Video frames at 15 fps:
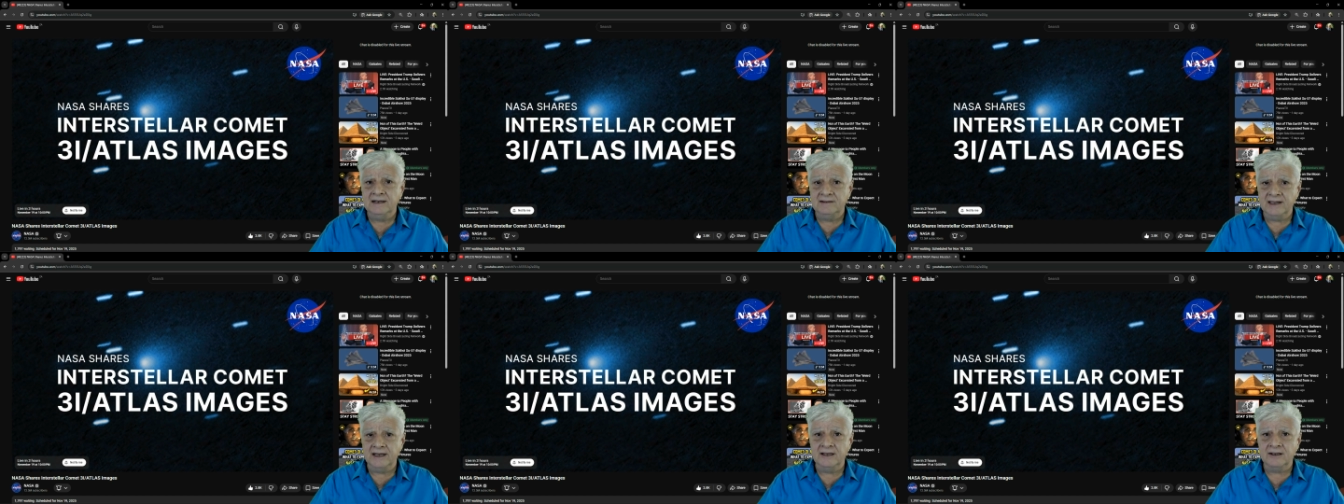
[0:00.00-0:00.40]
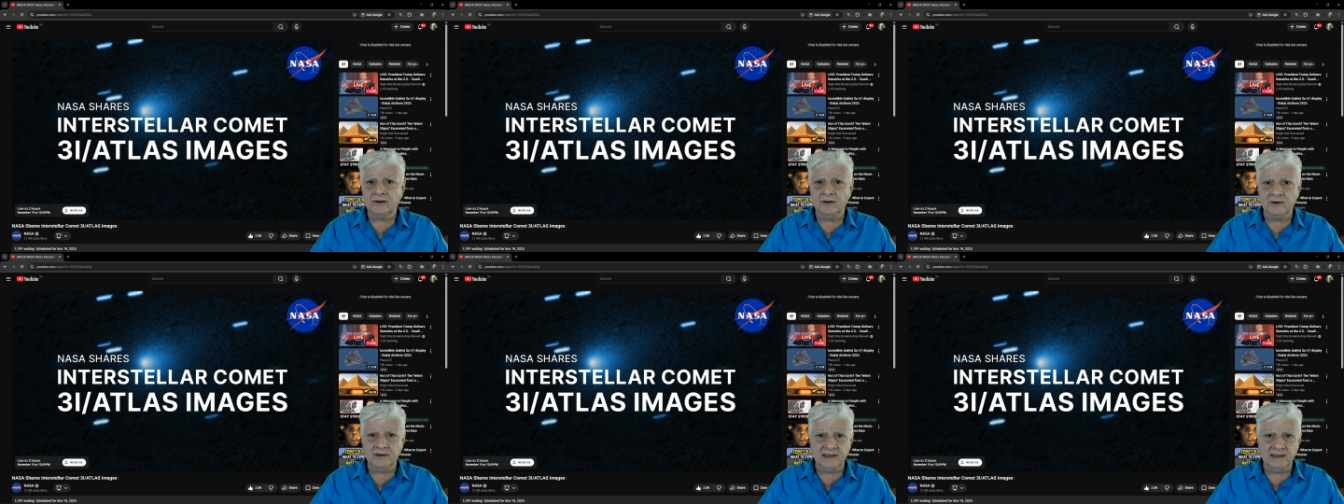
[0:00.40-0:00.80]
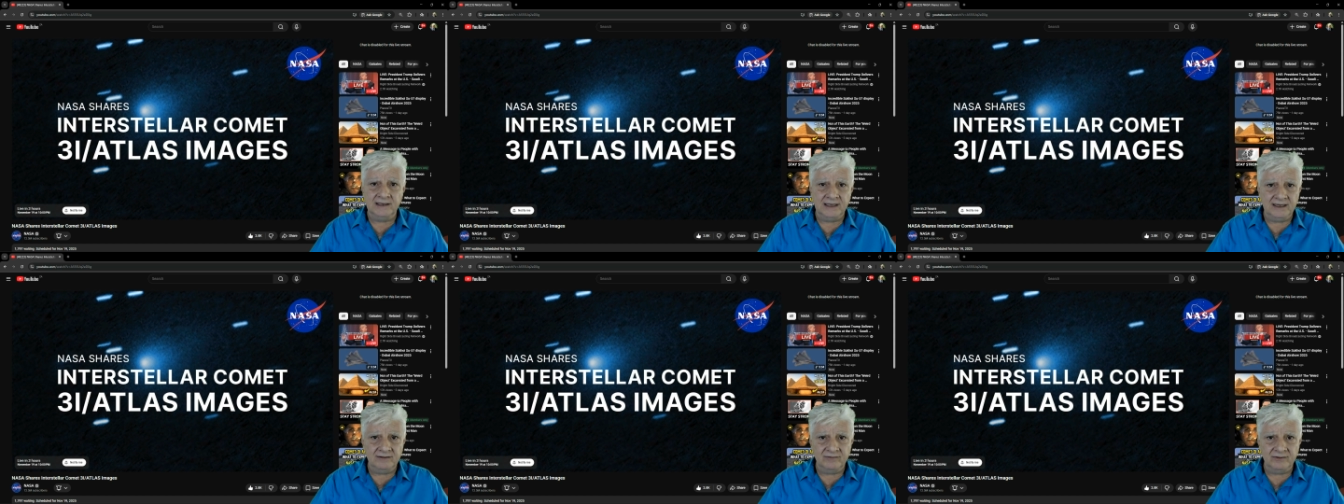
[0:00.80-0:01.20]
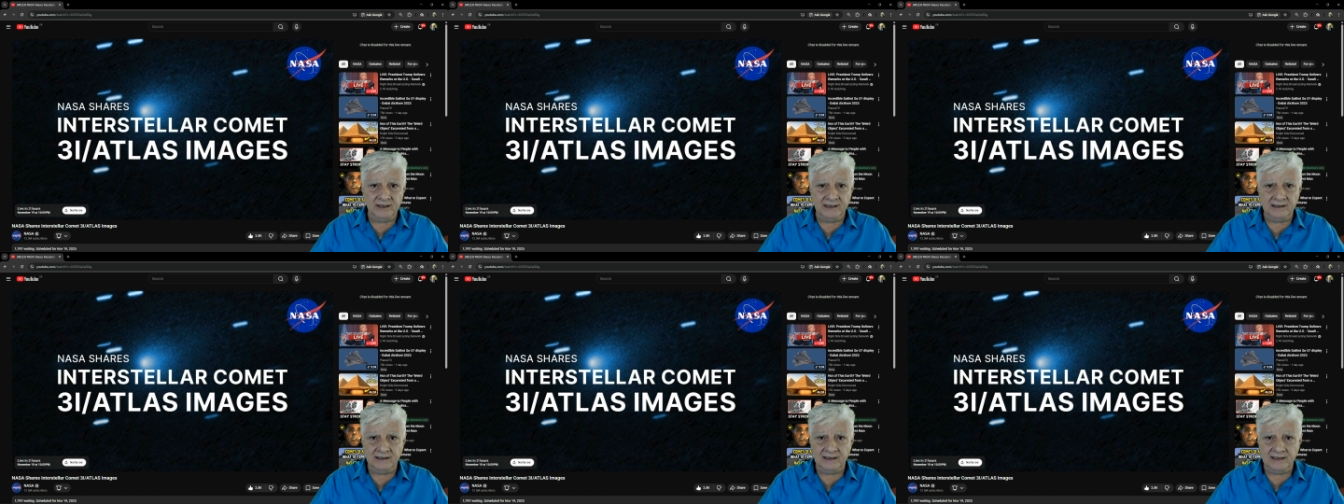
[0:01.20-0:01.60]
10 o'clock in the
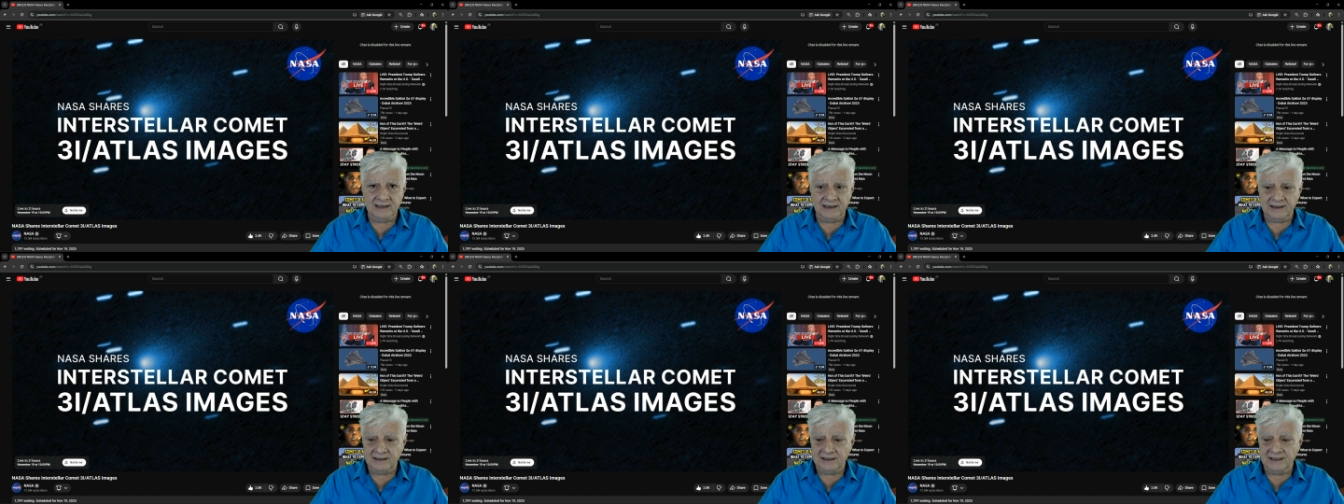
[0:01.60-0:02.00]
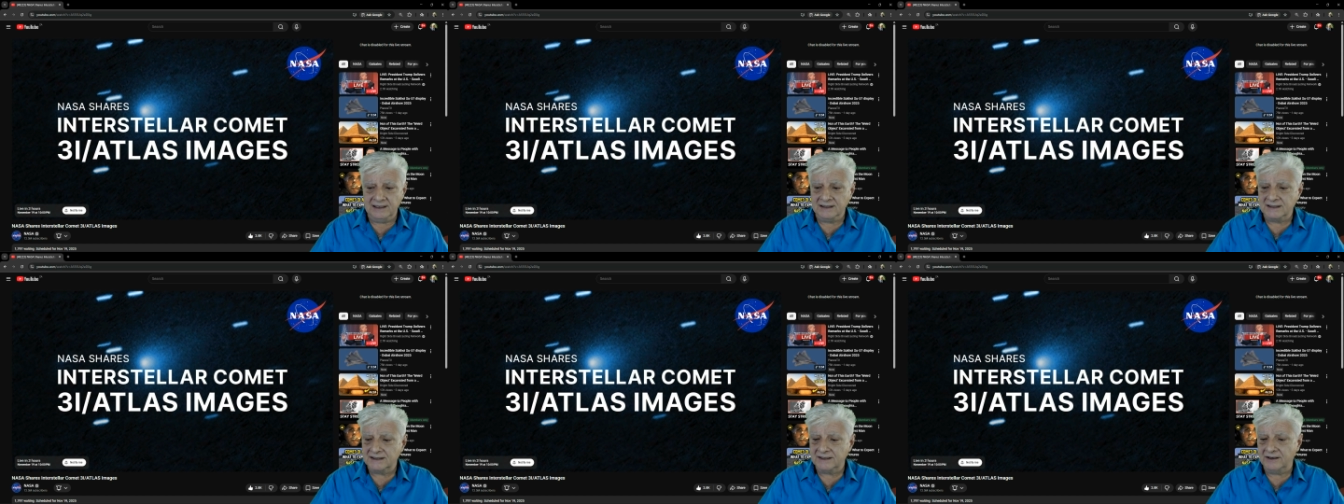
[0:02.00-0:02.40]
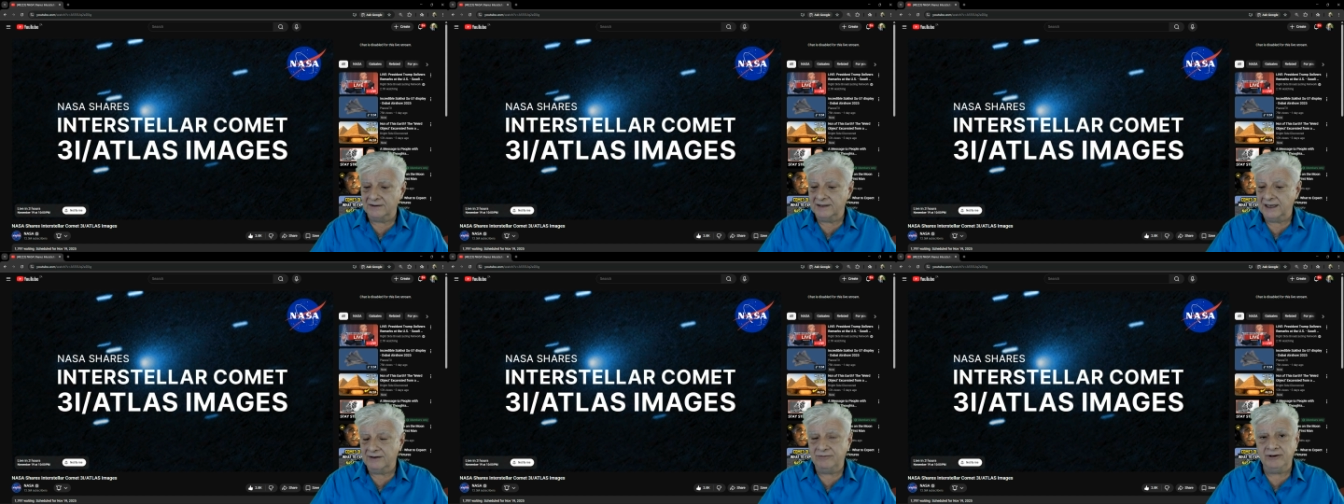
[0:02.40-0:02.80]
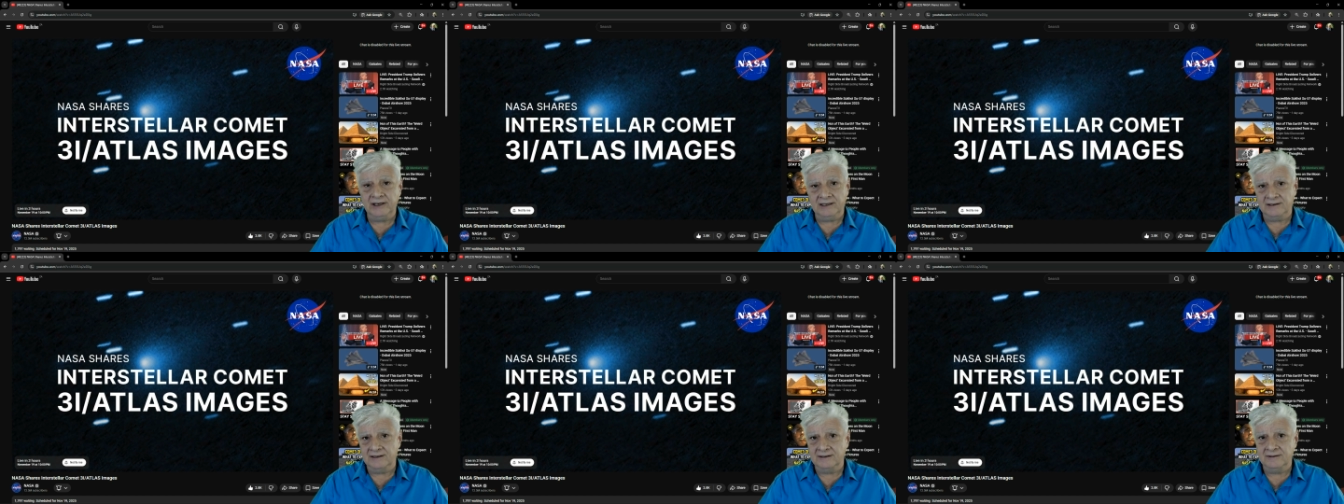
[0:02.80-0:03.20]
evening here in South
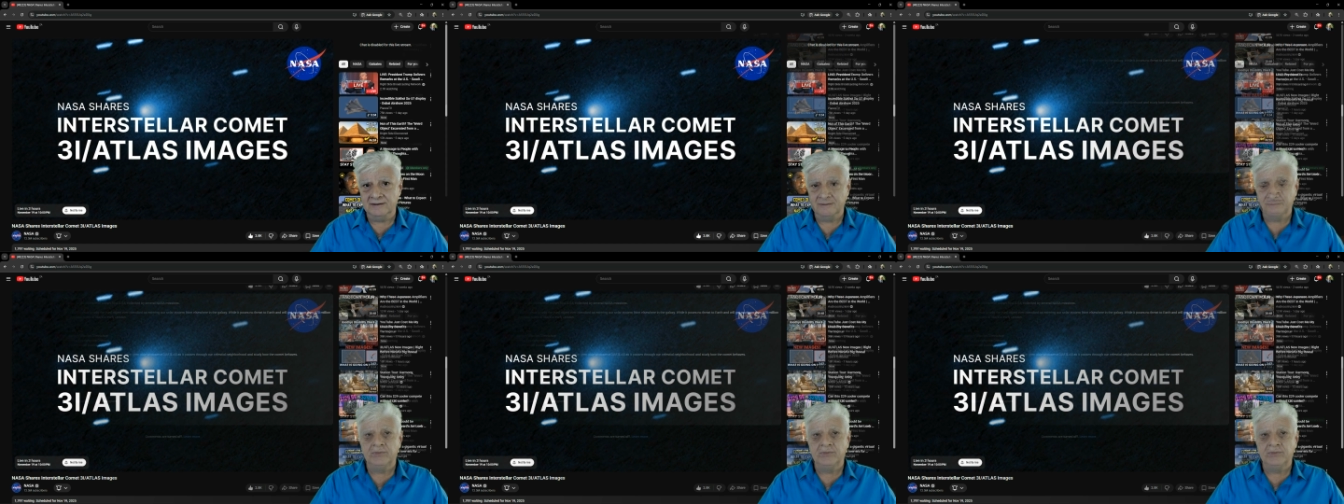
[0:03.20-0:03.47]
Africa.